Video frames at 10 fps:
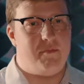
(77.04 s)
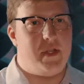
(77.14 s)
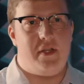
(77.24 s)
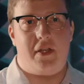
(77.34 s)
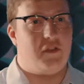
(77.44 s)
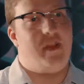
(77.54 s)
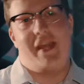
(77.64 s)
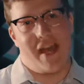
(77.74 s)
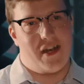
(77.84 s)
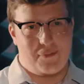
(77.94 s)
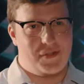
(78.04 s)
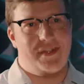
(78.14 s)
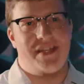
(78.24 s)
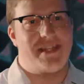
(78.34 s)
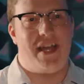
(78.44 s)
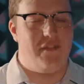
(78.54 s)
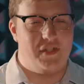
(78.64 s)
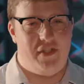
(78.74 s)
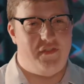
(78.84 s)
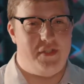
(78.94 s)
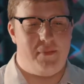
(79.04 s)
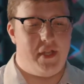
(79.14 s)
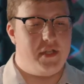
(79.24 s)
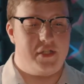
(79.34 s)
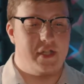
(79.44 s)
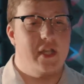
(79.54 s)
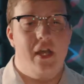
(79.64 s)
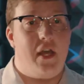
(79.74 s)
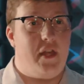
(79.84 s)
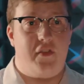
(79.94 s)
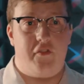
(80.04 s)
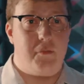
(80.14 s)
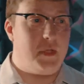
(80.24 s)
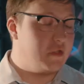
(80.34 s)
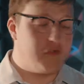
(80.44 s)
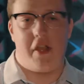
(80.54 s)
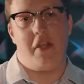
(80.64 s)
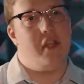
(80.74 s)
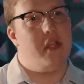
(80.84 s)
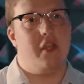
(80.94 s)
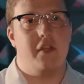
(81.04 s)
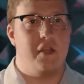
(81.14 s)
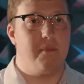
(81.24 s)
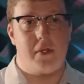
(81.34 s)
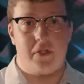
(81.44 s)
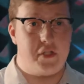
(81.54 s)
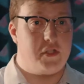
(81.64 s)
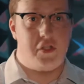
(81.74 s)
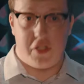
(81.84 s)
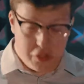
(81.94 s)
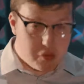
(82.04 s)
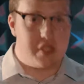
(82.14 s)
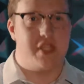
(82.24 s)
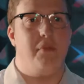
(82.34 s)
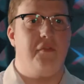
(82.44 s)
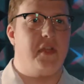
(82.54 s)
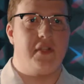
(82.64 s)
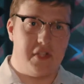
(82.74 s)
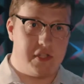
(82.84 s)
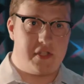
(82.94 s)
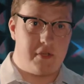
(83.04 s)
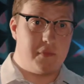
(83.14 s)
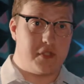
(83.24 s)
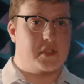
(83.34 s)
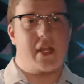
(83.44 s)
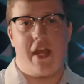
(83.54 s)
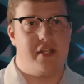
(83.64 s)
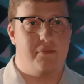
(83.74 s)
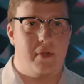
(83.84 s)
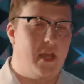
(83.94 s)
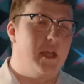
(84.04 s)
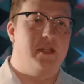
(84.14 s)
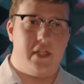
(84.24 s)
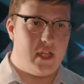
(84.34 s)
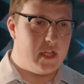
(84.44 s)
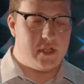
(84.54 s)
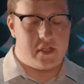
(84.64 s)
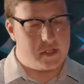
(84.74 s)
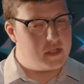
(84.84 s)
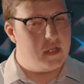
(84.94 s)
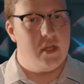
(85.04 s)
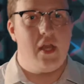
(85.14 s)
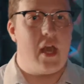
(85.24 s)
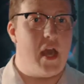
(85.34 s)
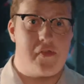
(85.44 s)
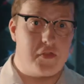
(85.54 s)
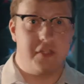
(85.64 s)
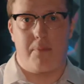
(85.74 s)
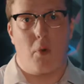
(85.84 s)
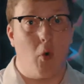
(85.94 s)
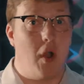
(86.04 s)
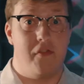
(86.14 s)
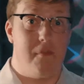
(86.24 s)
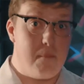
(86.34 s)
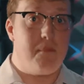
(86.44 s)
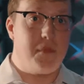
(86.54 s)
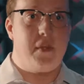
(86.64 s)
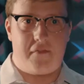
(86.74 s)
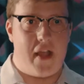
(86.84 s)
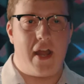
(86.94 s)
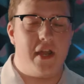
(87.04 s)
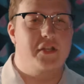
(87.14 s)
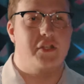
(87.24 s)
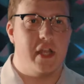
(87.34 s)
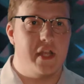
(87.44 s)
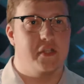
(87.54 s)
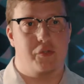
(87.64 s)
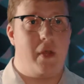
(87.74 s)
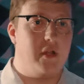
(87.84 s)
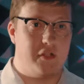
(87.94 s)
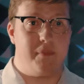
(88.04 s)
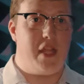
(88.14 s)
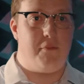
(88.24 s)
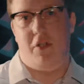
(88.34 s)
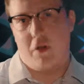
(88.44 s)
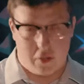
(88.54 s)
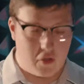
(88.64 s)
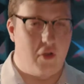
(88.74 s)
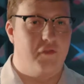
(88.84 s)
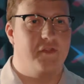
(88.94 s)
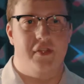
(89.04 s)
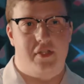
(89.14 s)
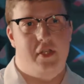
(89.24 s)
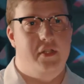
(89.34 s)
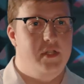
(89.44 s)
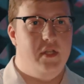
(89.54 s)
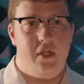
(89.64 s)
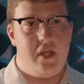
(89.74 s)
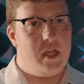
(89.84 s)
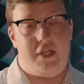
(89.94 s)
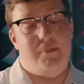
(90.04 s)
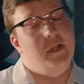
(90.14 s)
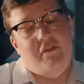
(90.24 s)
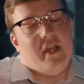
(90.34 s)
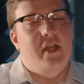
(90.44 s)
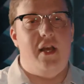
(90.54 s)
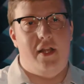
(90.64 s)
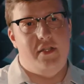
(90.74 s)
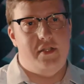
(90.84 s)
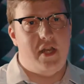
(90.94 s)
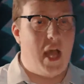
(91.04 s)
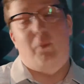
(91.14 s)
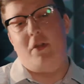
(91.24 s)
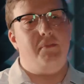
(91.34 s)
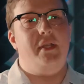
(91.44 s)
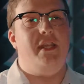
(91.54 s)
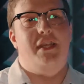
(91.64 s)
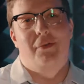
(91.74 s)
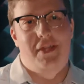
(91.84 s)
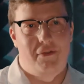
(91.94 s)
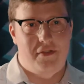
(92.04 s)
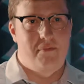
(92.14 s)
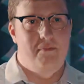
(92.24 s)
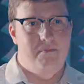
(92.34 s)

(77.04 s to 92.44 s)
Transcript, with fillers: have been a great help through the entirety of this PhD. They've given me training, the ability to use some of their systems to test my ideas, uh, the support and the, the financial aid as well to be able to go to conferences. It's been great and I wouldn't be here without them.